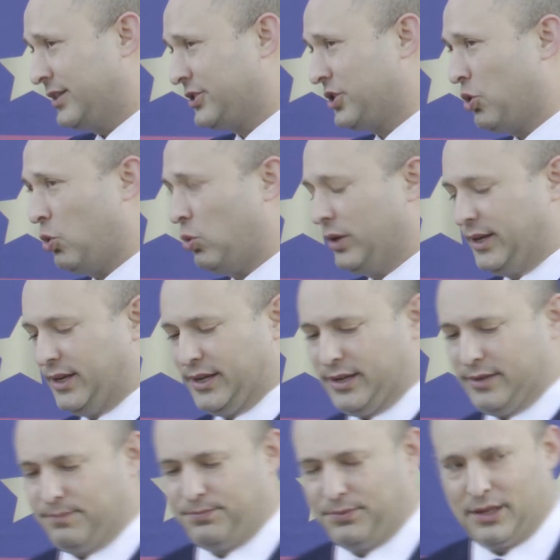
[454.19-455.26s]
It's the Holy
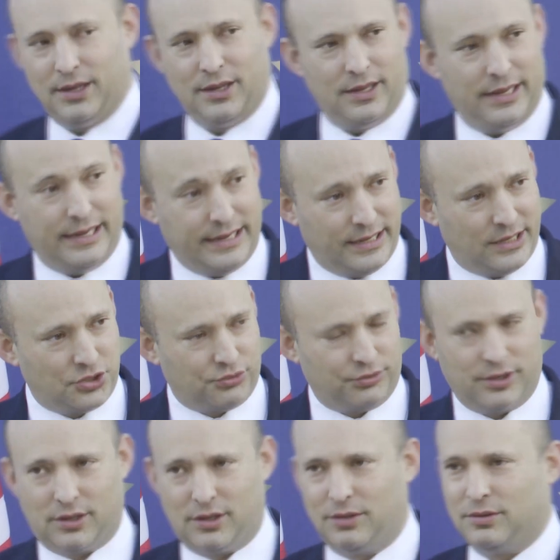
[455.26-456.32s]
Land. In
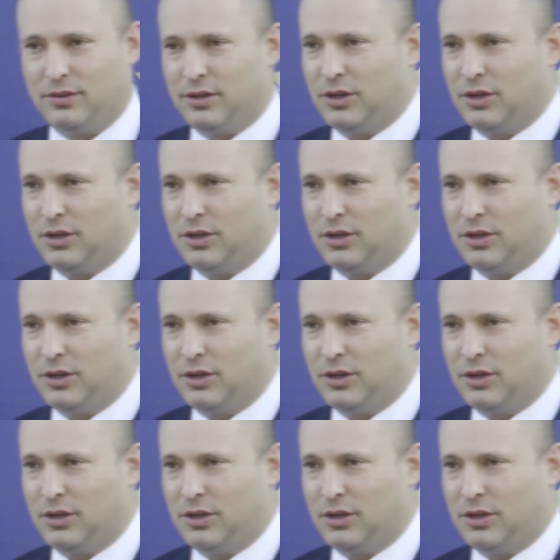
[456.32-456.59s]
Israel,